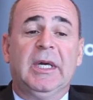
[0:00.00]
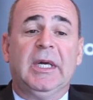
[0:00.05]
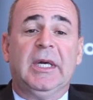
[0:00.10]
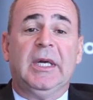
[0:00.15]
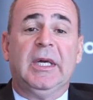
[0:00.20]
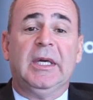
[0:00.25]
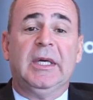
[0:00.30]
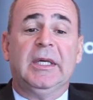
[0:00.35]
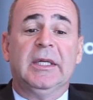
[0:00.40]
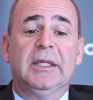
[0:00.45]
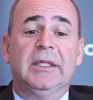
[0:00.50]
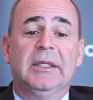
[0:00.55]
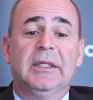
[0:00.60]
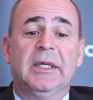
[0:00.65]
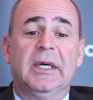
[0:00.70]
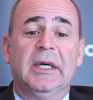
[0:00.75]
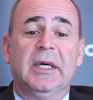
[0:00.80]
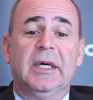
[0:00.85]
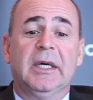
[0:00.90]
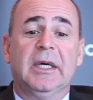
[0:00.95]

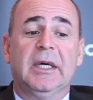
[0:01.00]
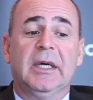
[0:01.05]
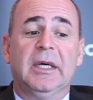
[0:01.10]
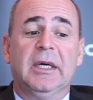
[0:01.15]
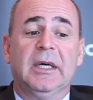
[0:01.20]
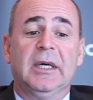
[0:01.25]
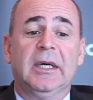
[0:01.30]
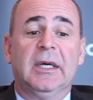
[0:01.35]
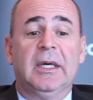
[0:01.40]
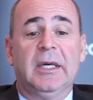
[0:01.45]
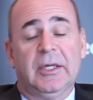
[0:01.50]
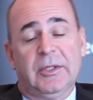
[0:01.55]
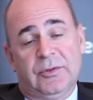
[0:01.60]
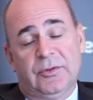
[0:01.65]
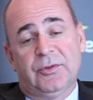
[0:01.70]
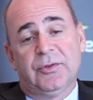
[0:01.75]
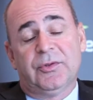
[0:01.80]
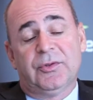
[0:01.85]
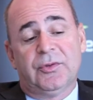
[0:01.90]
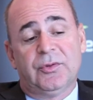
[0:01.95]
And
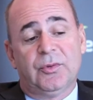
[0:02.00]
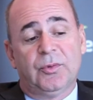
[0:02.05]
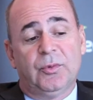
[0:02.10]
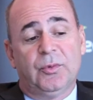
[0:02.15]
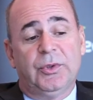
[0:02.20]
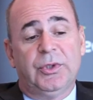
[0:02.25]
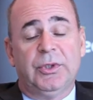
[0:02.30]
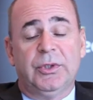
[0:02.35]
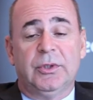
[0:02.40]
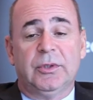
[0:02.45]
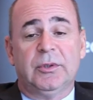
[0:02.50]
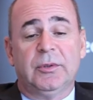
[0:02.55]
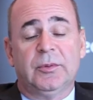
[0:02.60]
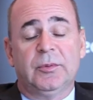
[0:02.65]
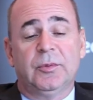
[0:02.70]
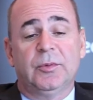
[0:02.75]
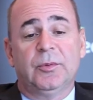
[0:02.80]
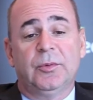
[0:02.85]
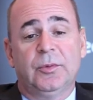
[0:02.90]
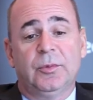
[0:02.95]
as
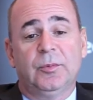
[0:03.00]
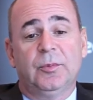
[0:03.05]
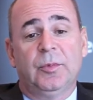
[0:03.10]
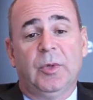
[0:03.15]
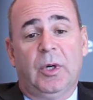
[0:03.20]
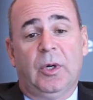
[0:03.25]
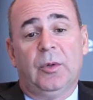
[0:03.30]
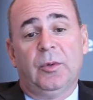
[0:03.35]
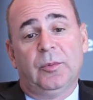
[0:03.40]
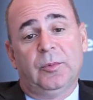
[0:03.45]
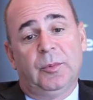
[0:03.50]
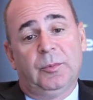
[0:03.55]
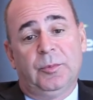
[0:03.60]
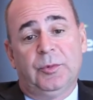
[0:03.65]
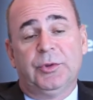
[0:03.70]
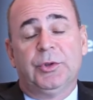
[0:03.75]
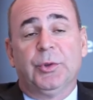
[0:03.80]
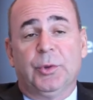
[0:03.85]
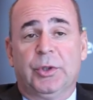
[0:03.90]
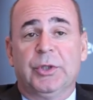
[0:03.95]
our
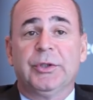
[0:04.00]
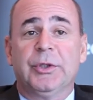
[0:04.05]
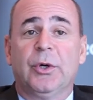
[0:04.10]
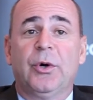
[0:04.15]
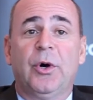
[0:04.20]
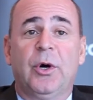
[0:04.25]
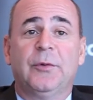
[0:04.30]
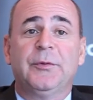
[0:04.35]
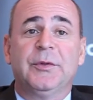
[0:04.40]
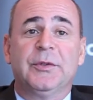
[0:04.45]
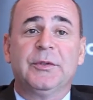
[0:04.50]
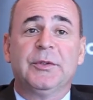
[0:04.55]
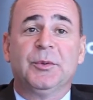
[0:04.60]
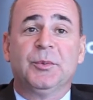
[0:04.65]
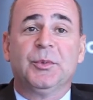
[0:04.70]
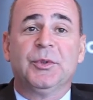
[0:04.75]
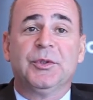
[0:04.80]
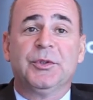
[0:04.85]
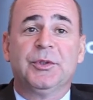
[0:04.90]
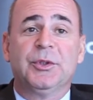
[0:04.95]
Georgia office
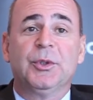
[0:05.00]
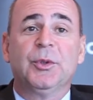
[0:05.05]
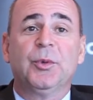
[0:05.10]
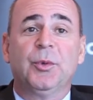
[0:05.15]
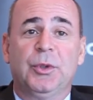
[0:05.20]
in Brazil,